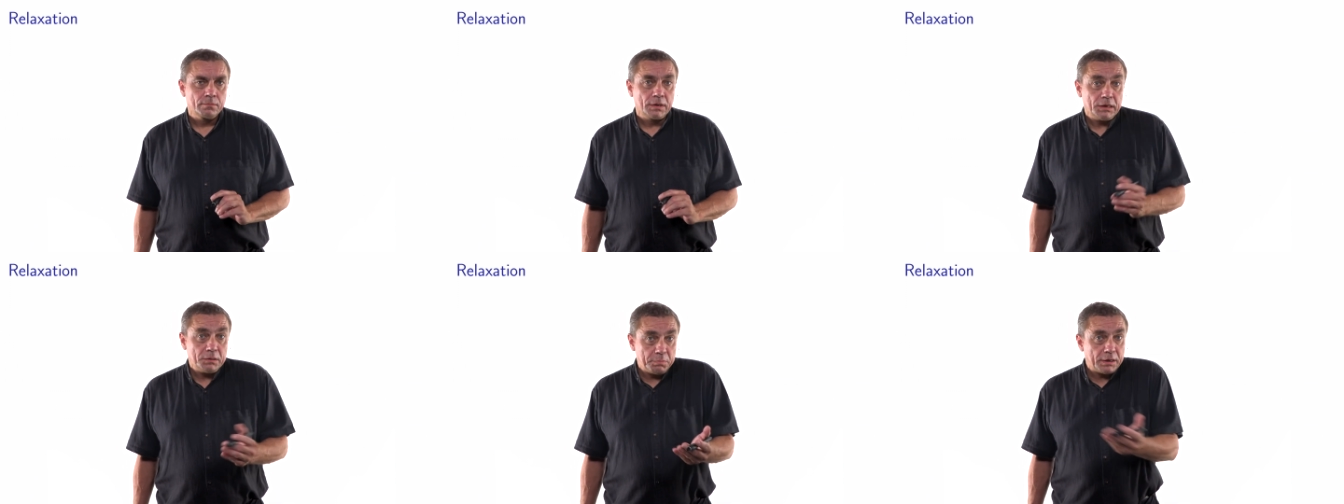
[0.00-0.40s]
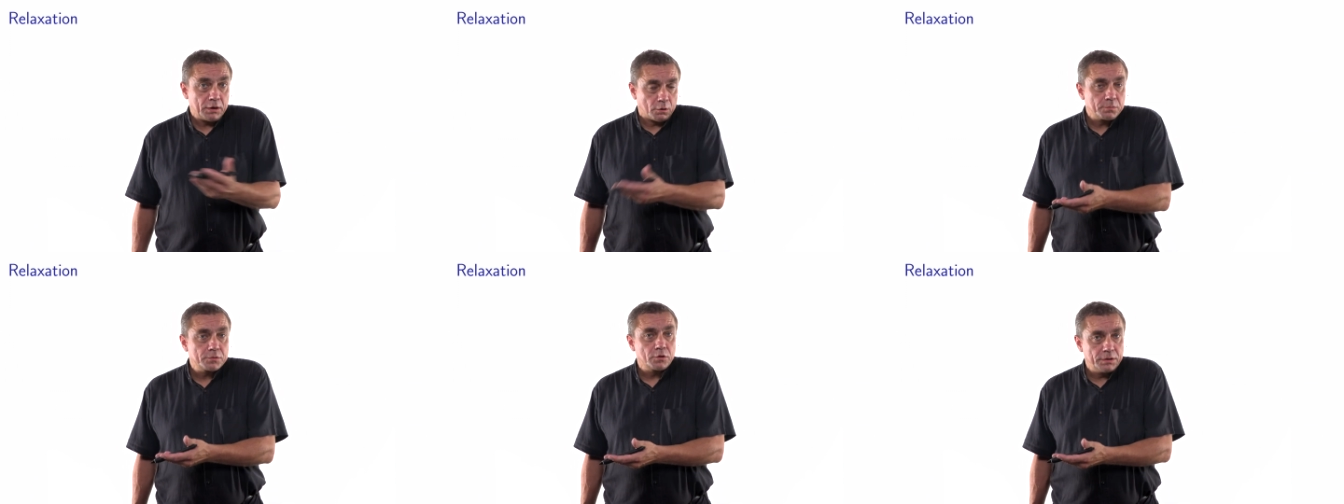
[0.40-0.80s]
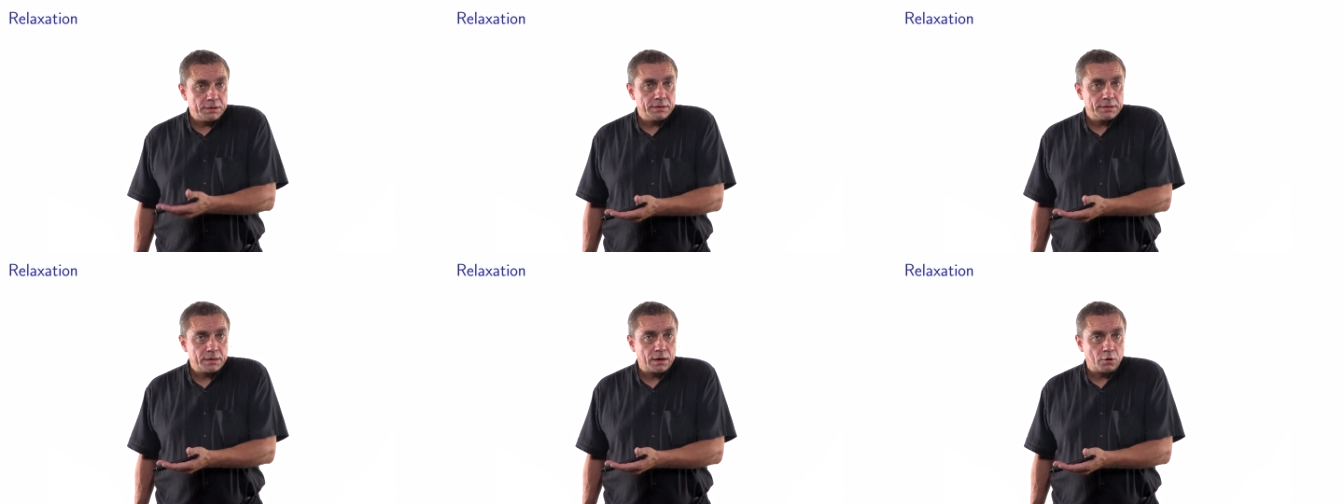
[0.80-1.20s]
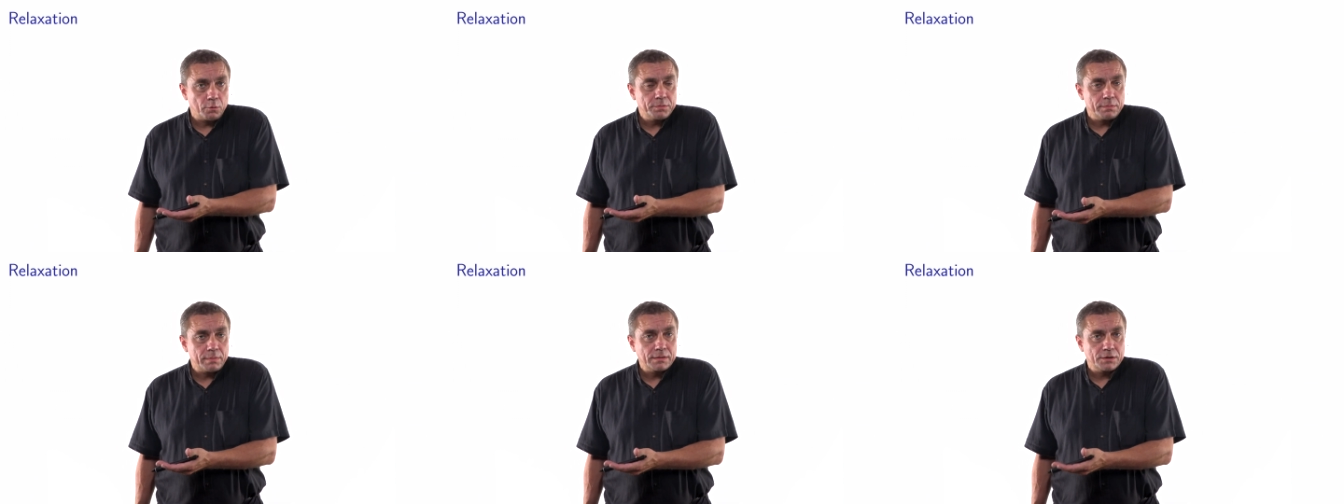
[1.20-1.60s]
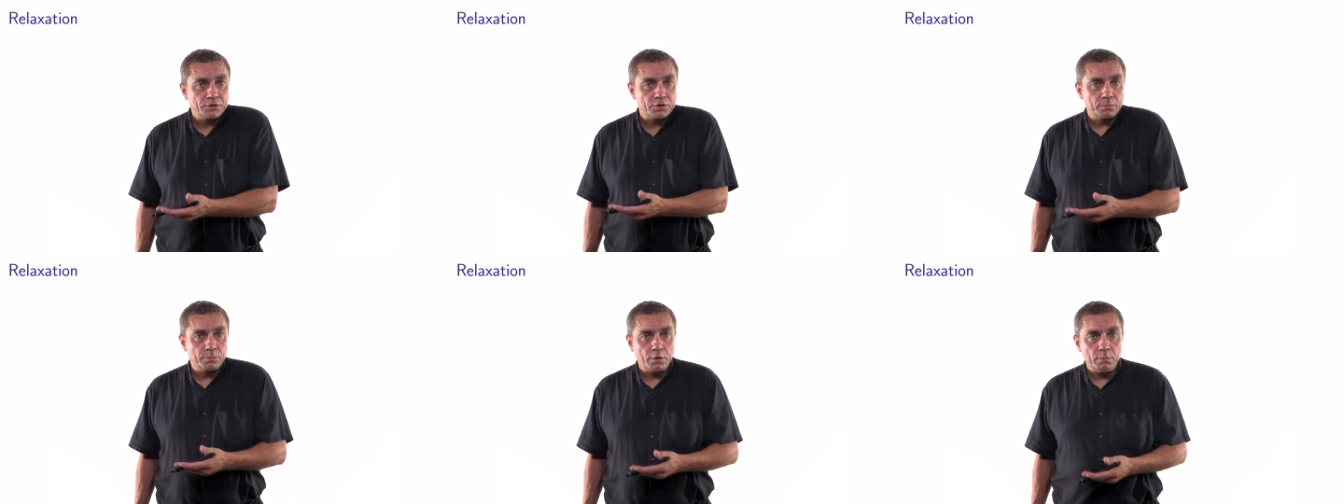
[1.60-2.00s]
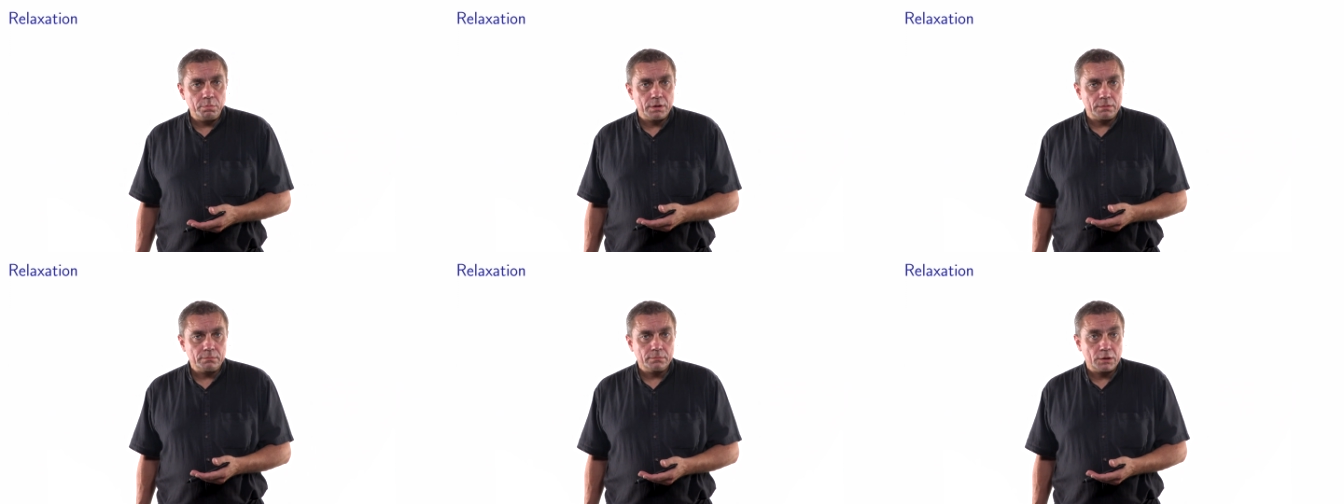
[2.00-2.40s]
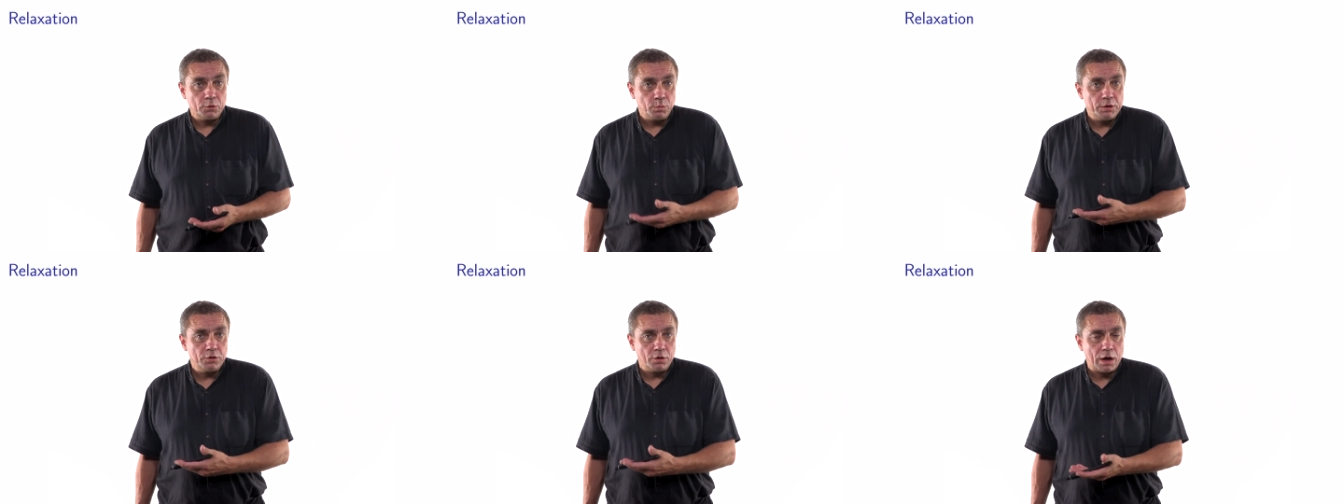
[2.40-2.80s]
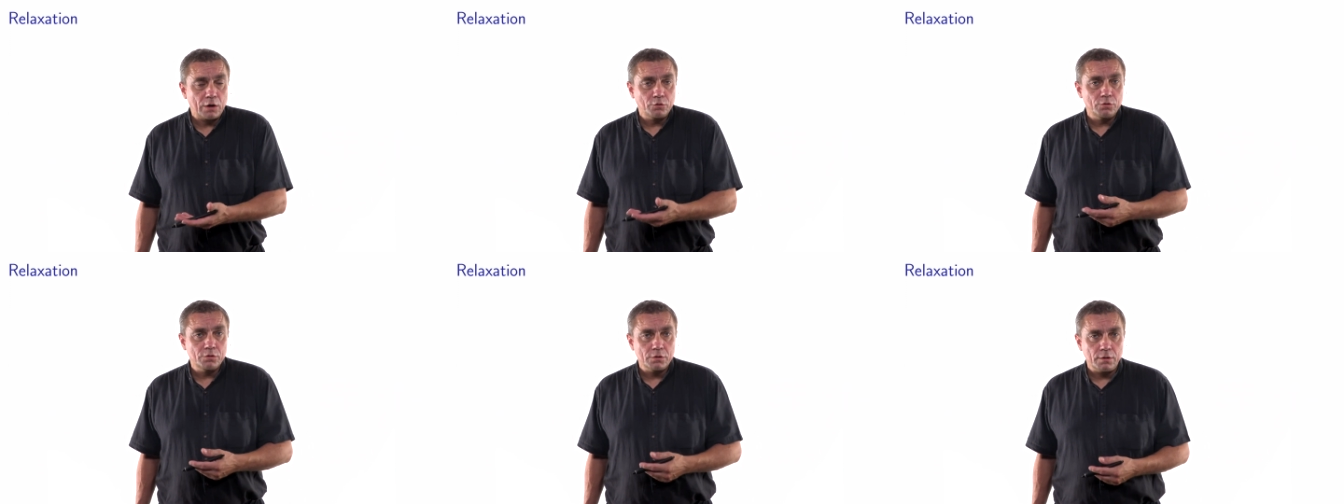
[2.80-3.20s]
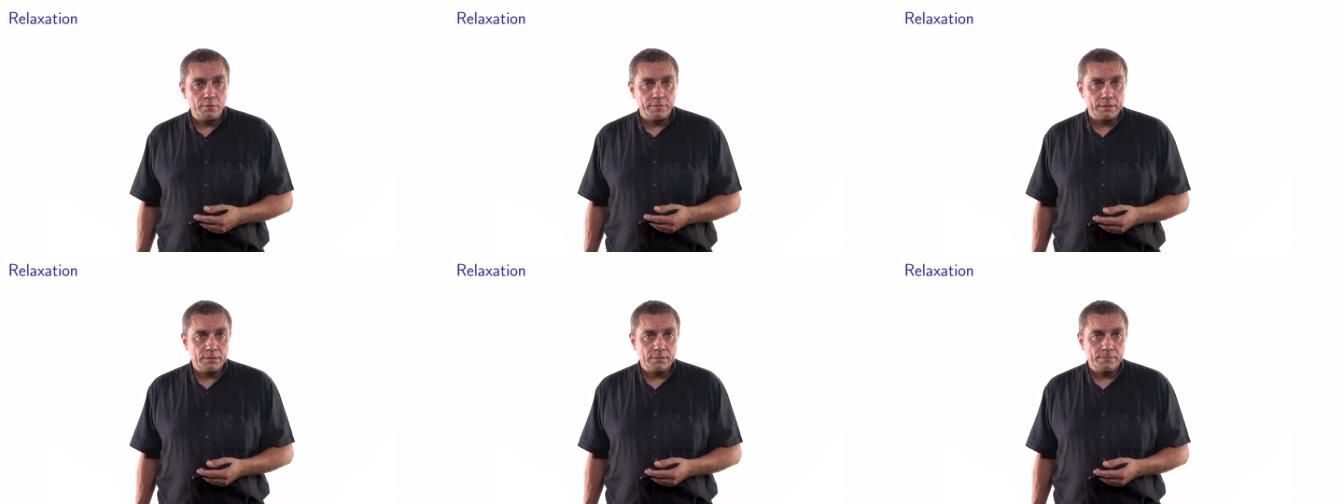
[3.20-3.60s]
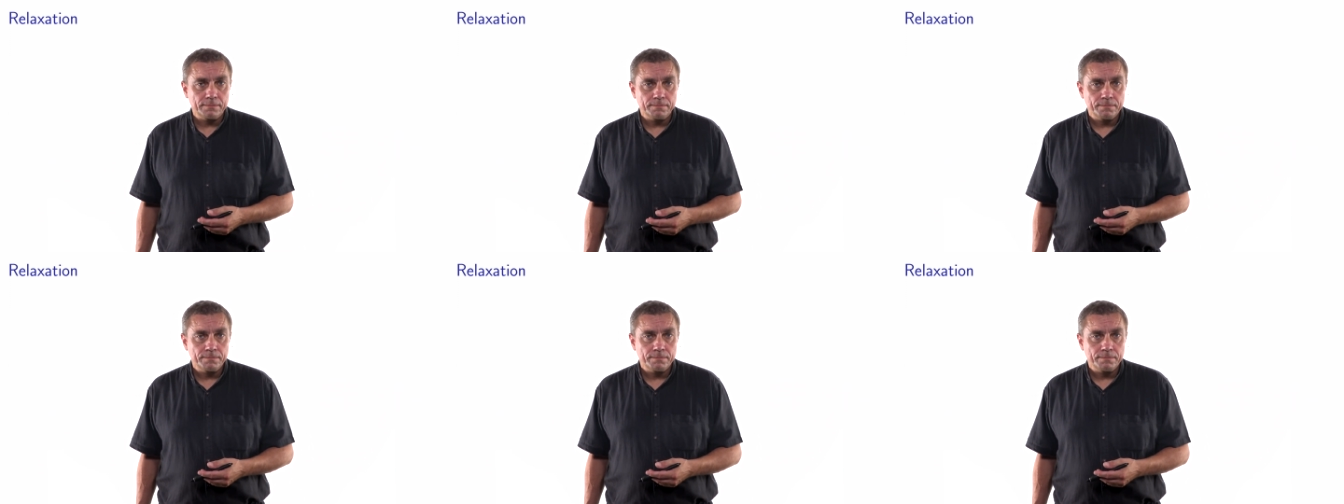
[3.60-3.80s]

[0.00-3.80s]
it becomes a linear optimization problem, and we know how to solve it.